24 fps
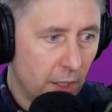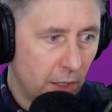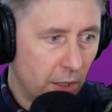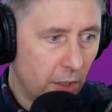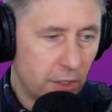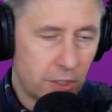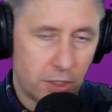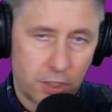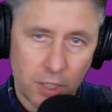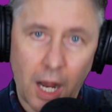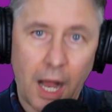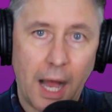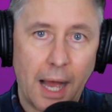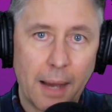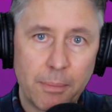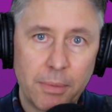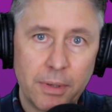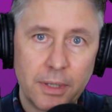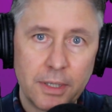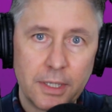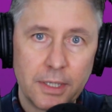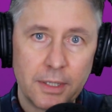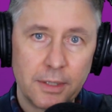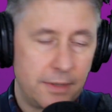her
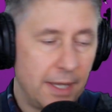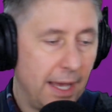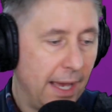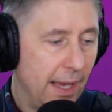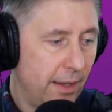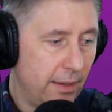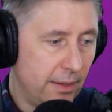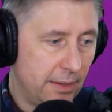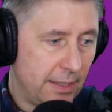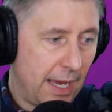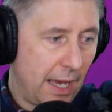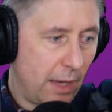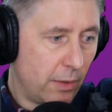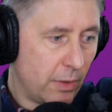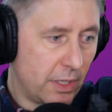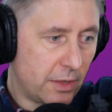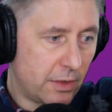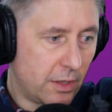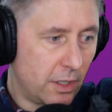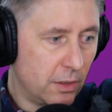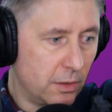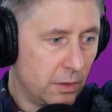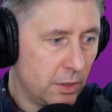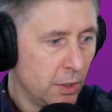job da- down
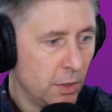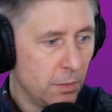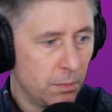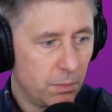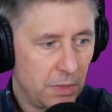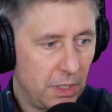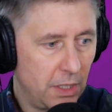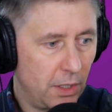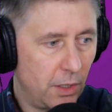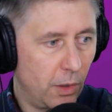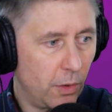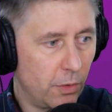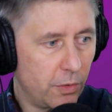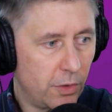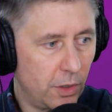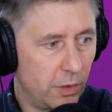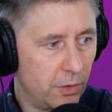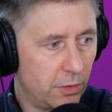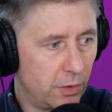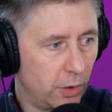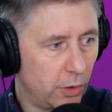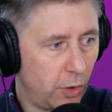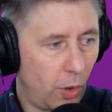at the, you know, the, the